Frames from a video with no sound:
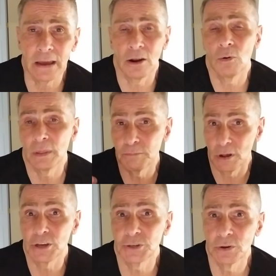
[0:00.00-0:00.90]
You know, and
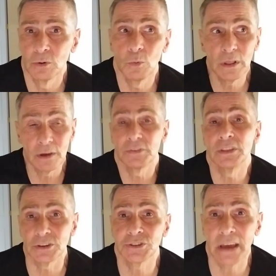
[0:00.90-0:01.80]
plus, we lived
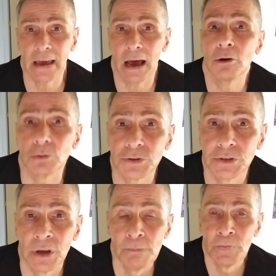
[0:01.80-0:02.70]
in the state house.